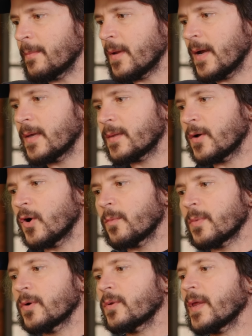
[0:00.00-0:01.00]
I'm not in the
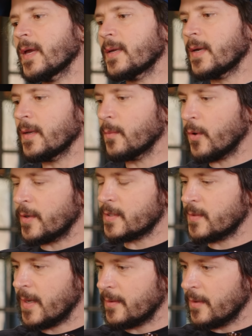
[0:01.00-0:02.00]
homebrew land anymore,
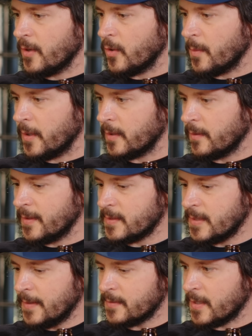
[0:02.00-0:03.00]
so I don't know, but
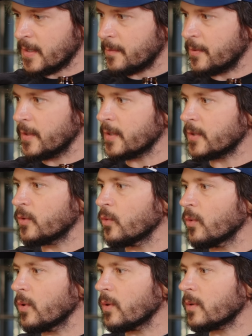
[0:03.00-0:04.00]
this seems like a pretty
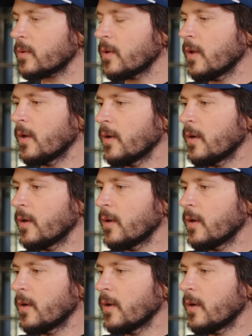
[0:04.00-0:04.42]
cool